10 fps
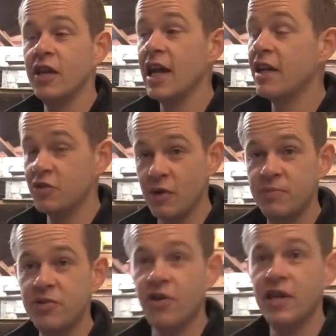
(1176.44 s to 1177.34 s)
Yeah, there's a
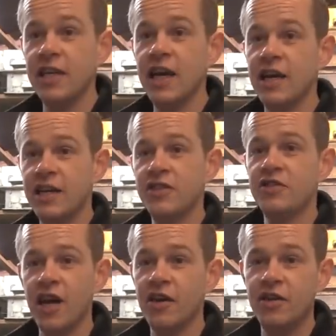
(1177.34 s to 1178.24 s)
website. Yeah, yeah.
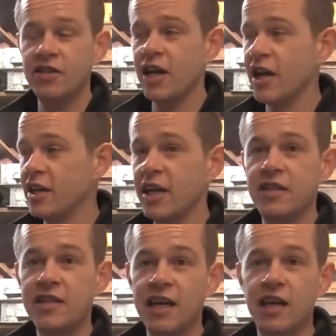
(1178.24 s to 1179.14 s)
so it's uh, yeah
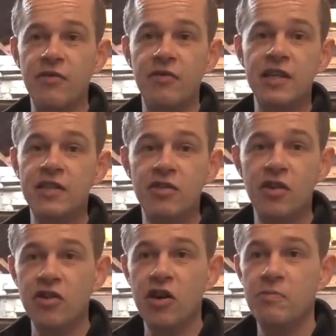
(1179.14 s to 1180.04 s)

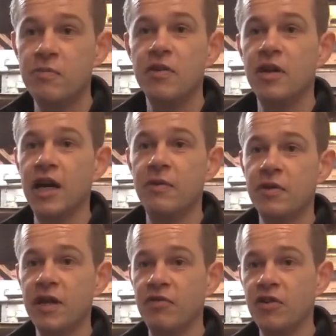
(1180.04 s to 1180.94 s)
tackleupfleet.com. And you, um, you,
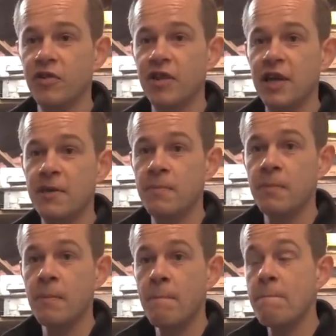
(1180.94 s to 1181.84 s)
you can you can order the
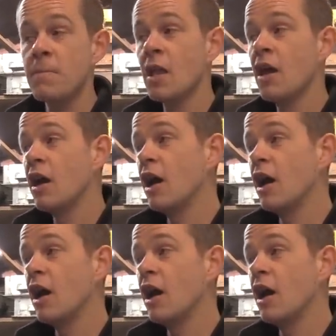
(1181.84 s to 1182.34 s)
bait in advance, you know.